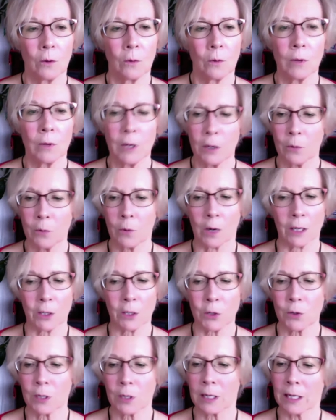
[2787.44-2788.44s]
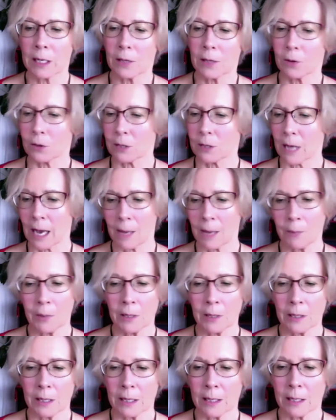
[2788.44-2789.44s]
What do you want? You can either type
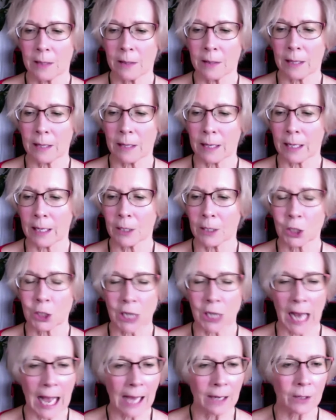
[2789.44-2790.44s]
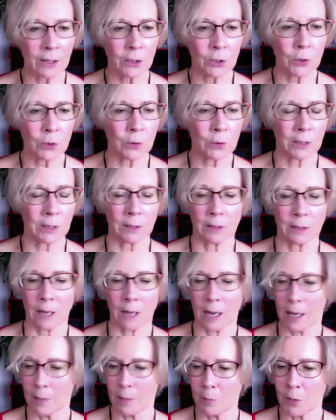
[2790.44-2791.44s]
it in the chat, you can
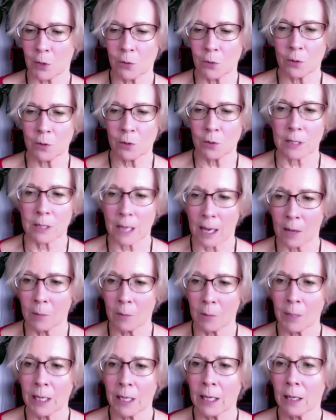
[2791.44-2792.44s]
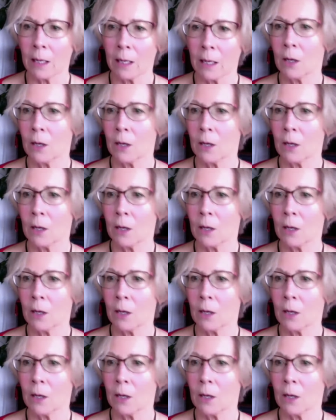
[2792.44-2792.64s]
unmute and tell me.